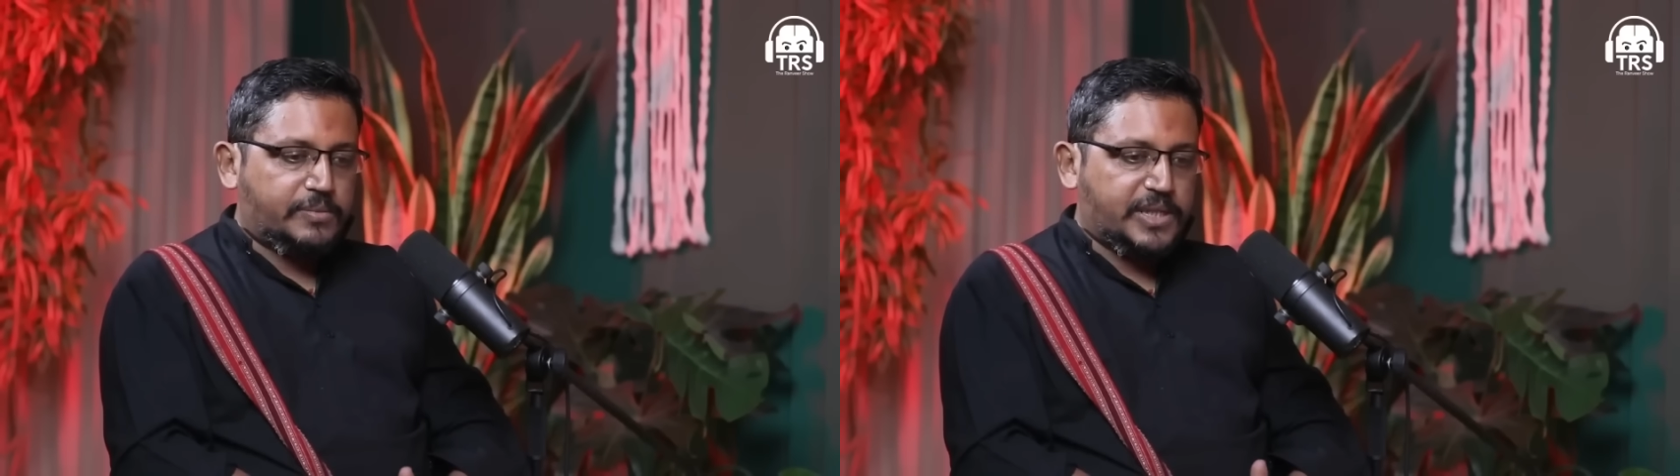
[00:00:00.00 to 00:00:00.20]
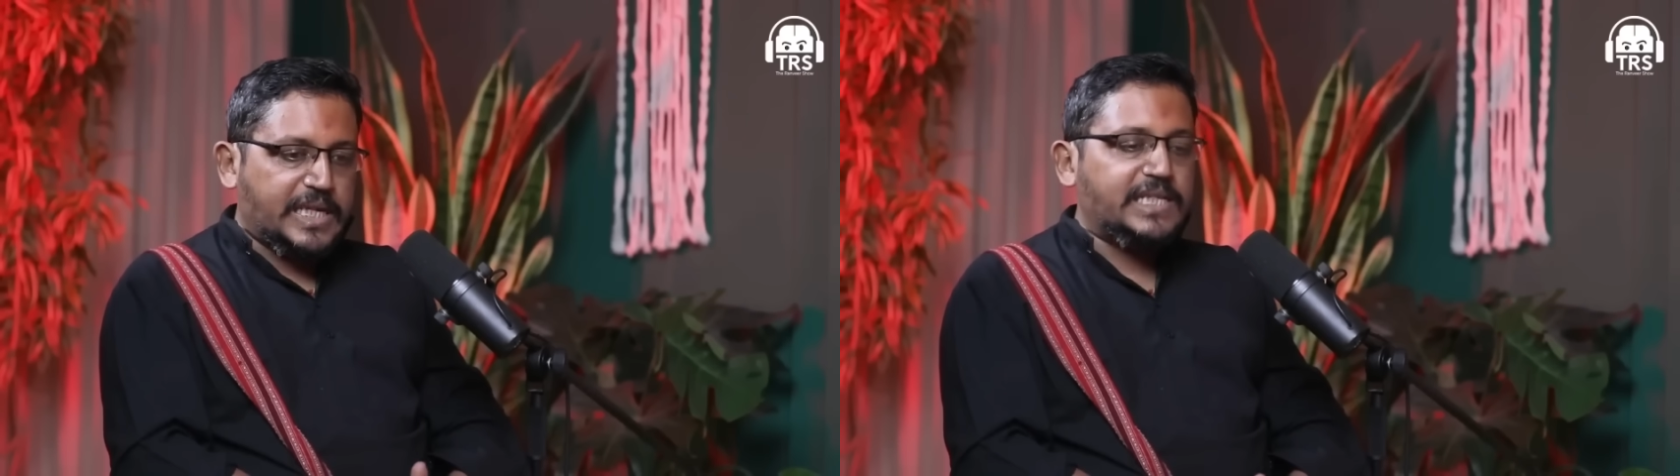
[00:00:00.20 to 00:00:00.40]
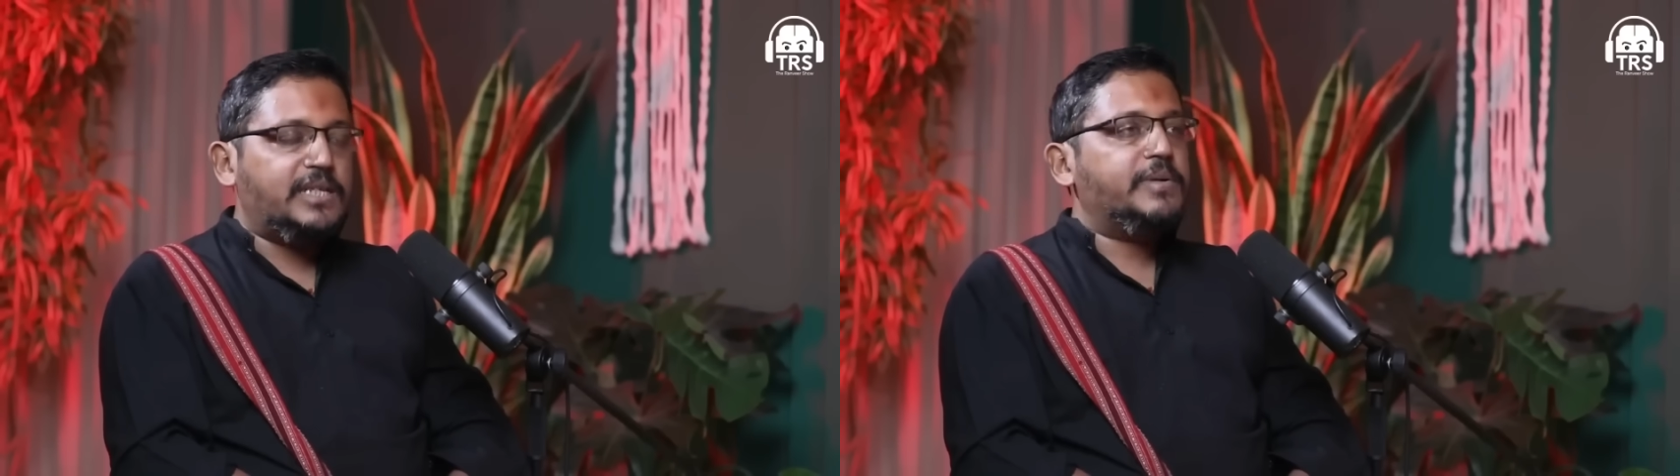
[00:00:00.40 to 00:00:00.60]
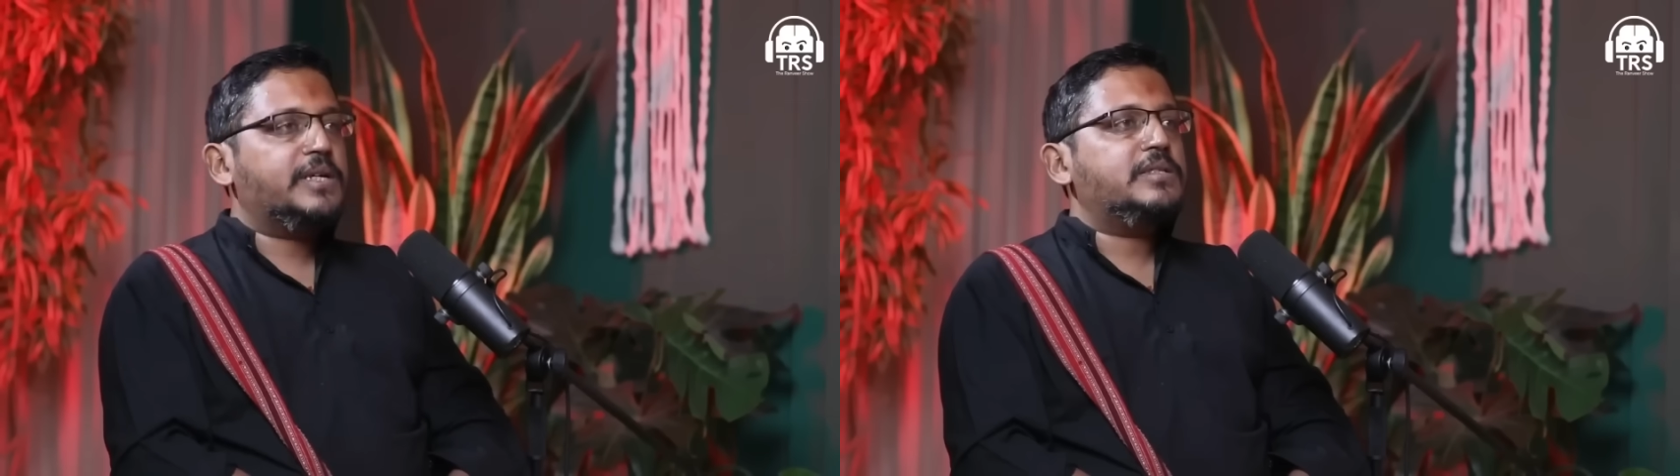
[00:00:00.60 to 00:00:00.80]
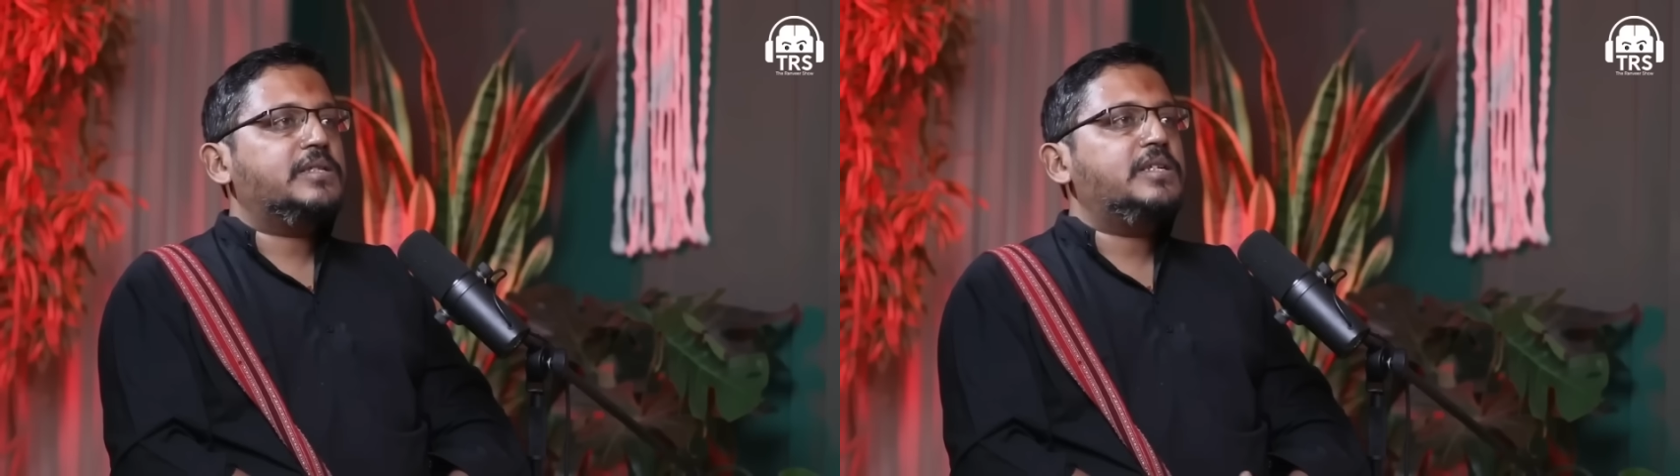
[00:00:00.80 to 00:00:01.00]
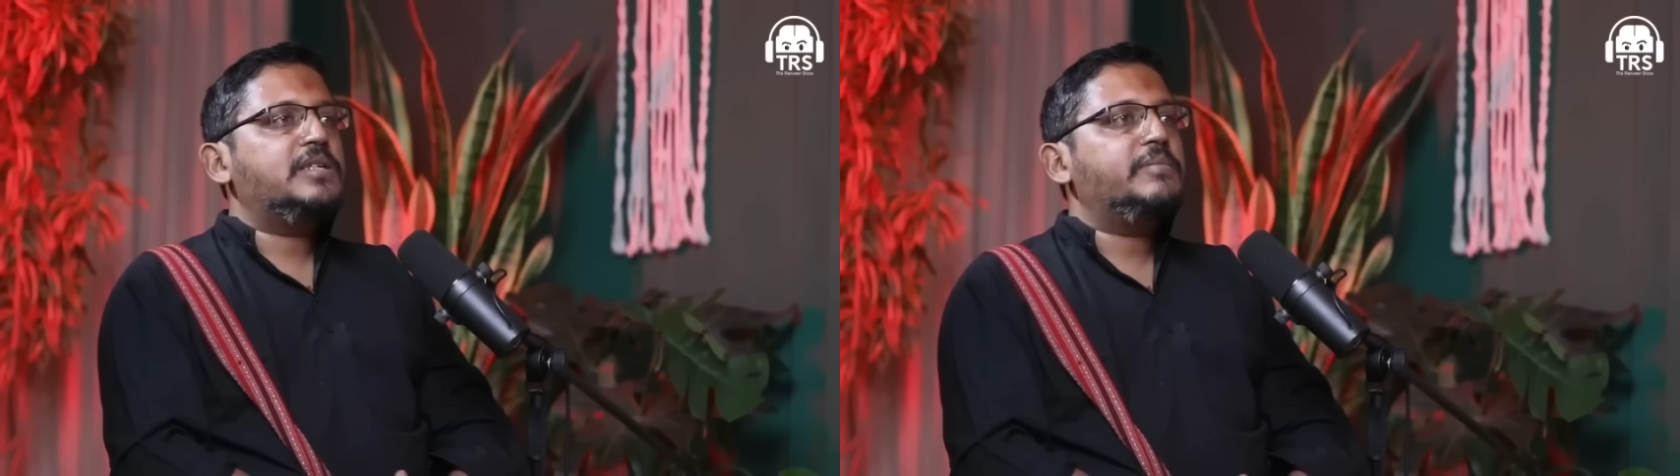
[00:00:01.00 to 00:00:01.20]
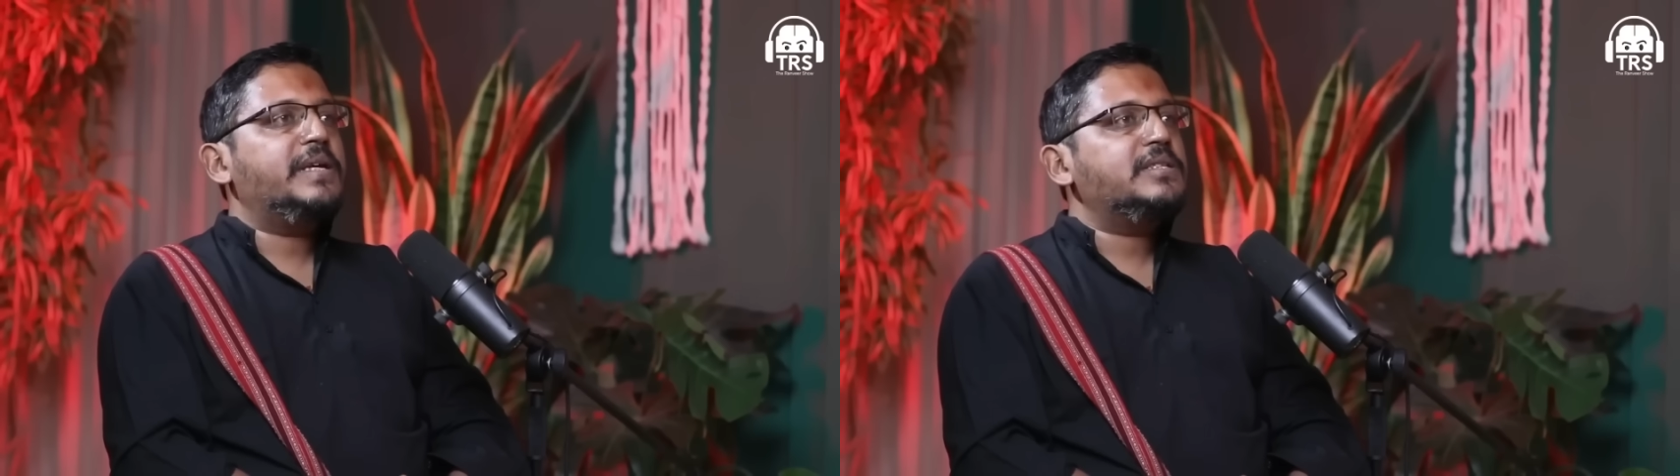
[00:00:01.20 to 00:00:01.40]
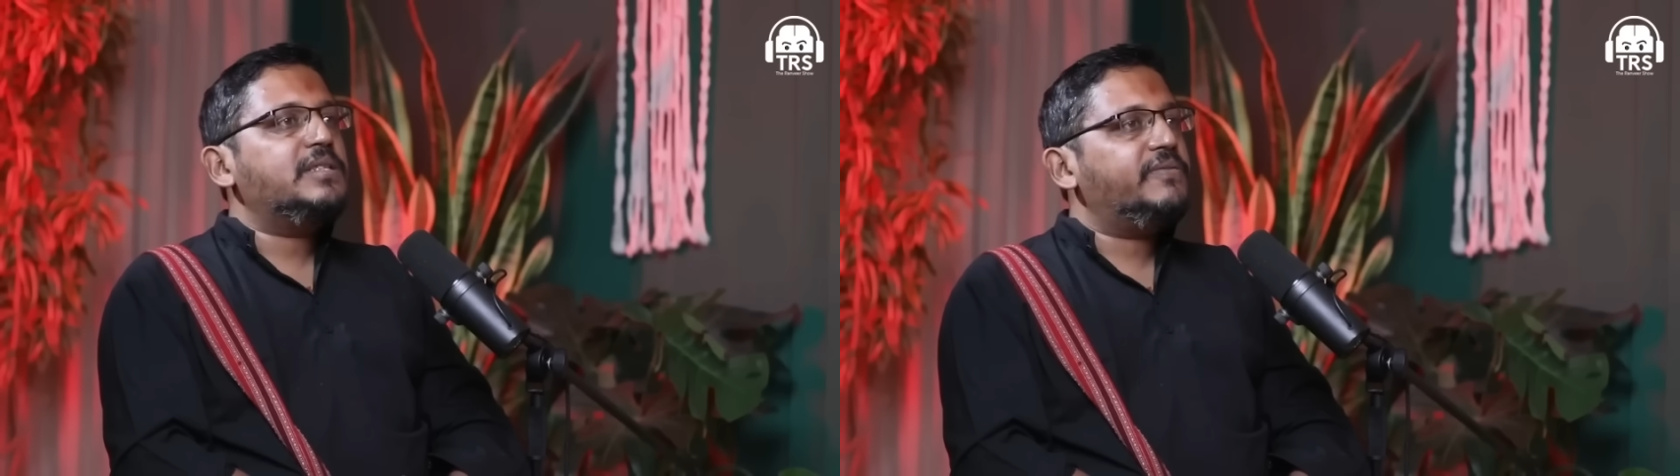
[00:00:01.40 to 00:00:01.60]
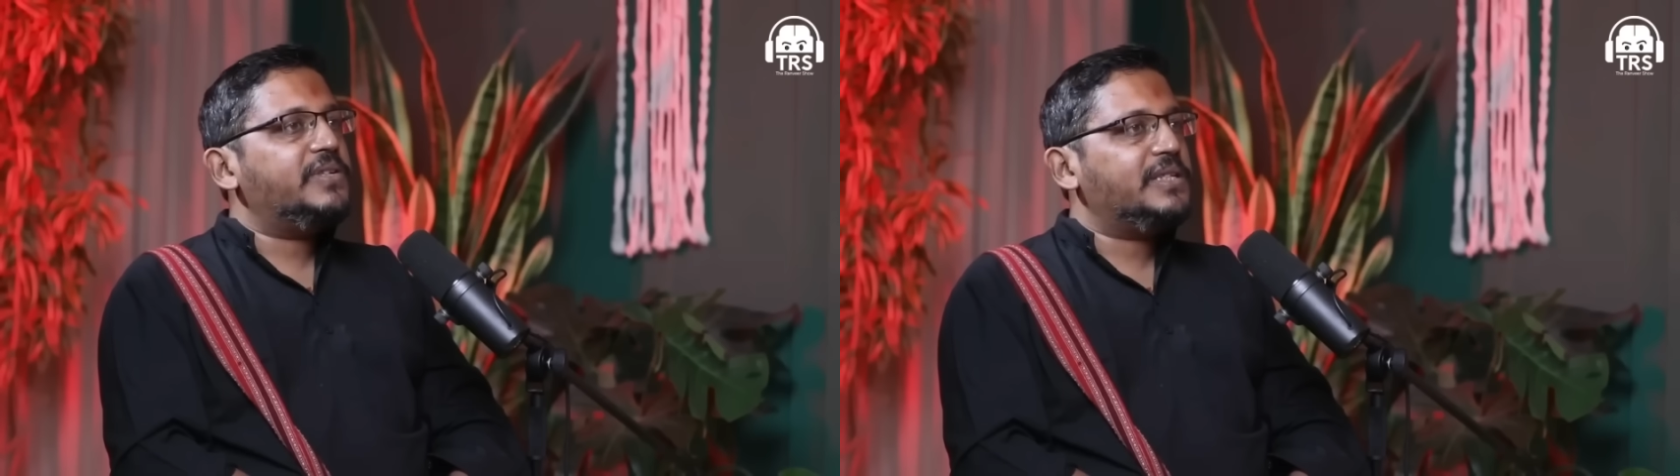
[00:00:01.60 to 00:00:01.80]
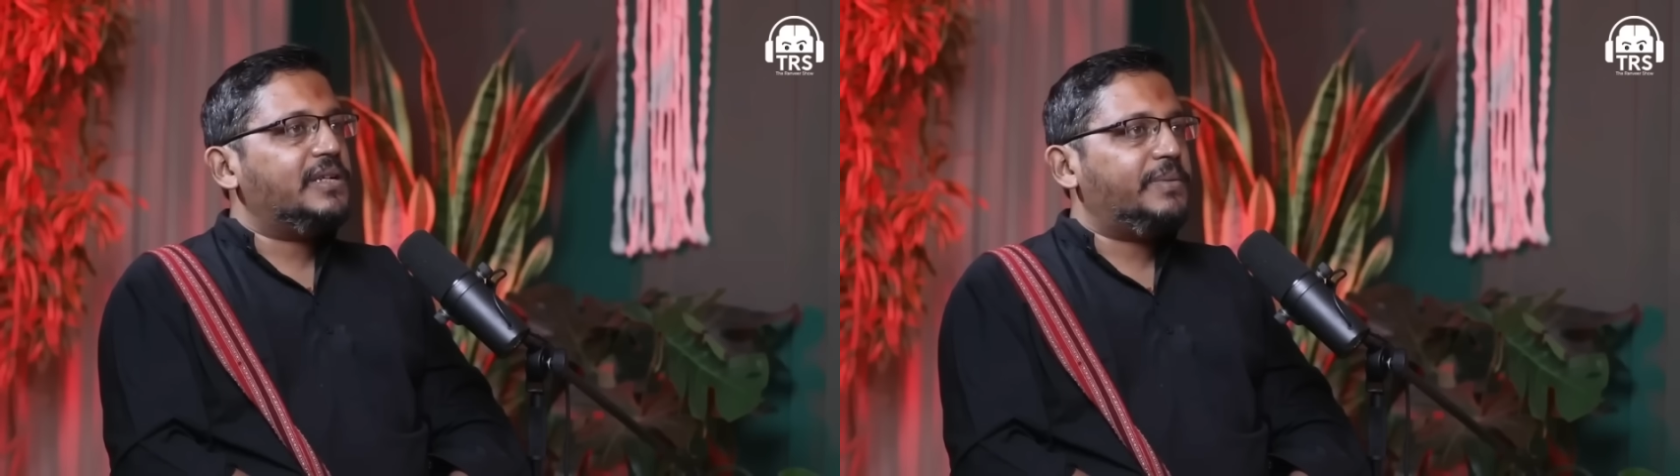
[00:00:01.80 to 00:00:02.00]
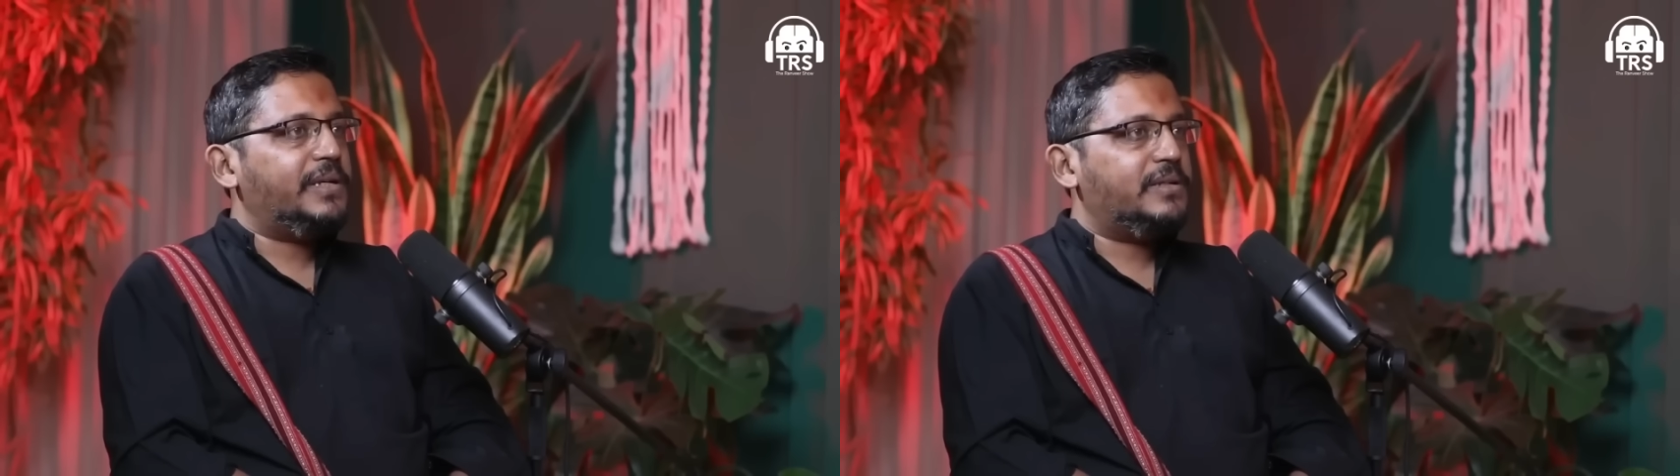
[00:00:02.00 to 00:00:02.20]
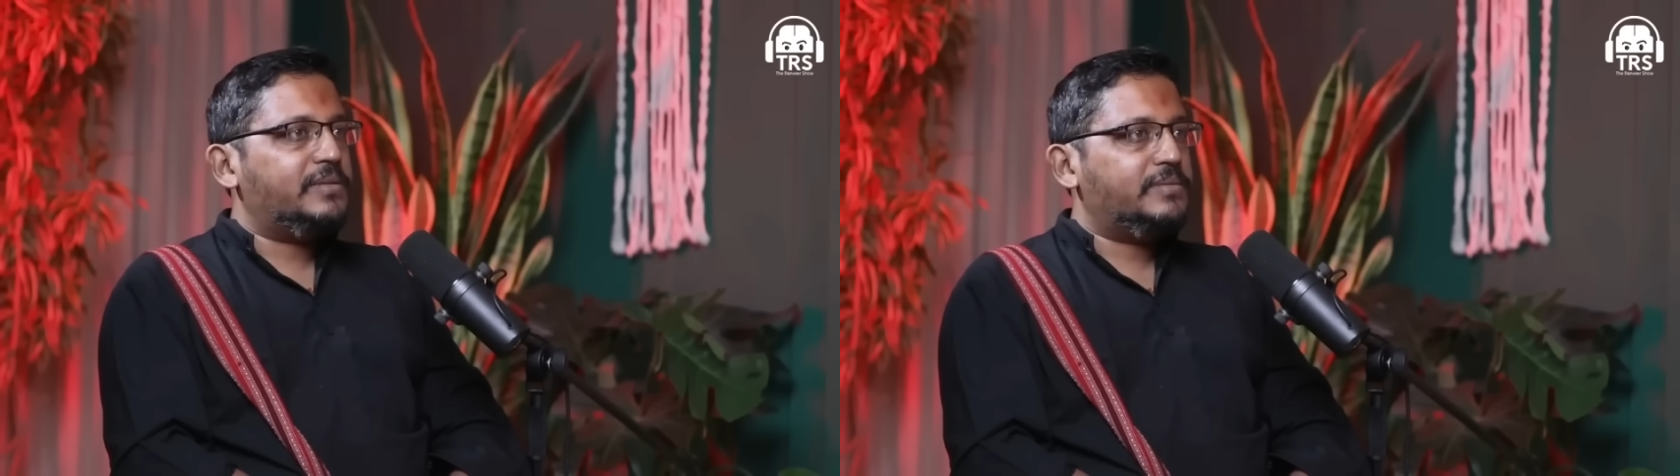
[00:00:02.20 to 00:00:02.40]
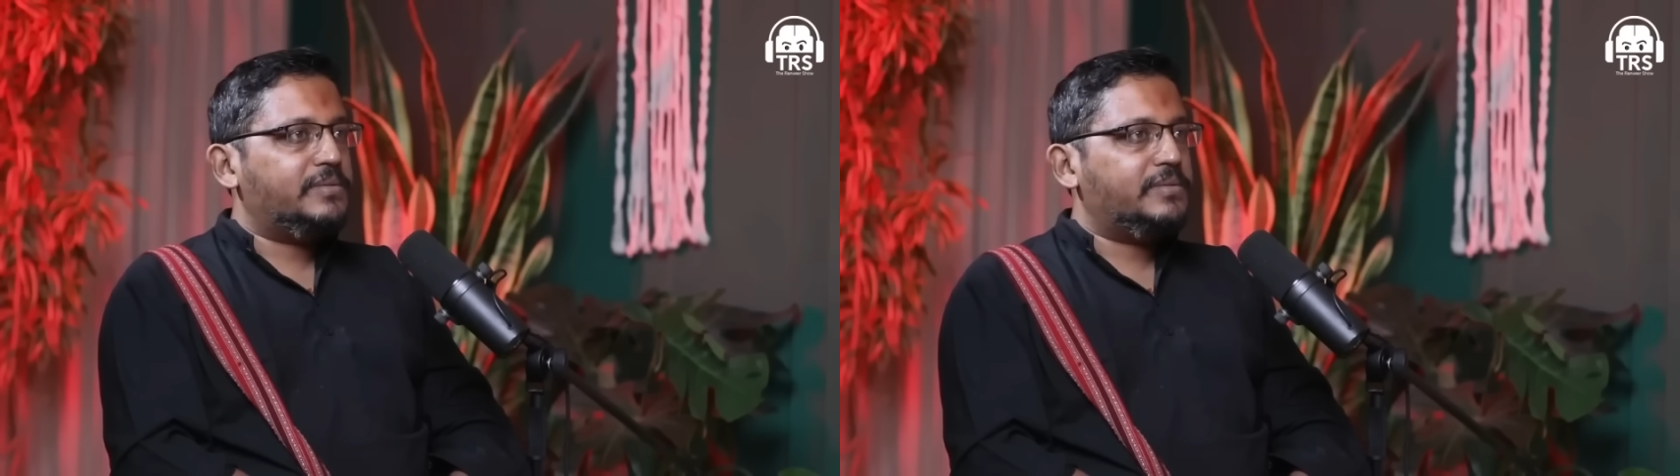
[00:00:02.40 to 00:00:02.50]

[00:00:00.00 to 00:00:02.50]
precisely because he remains in the physical plane.